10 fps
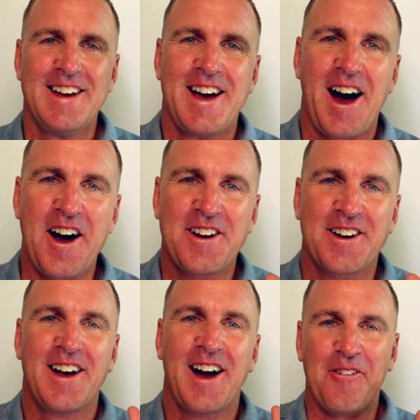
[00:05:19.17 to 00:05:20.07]
I
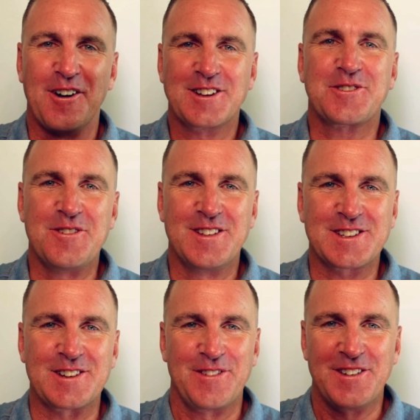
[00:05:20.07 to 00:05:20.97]
want to swim in
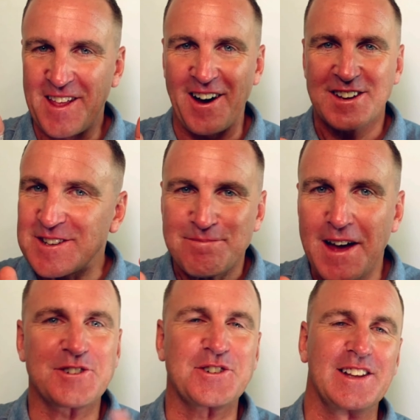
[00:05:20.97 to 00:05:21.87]
something nice and
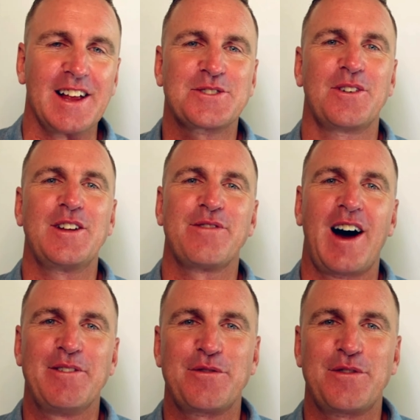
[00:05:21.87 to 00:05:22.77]
metric, like 25
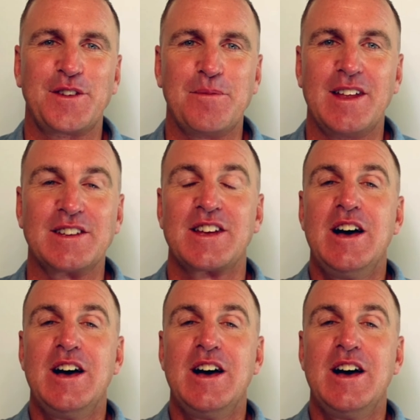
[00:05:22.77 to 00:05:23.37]
or 50 metres.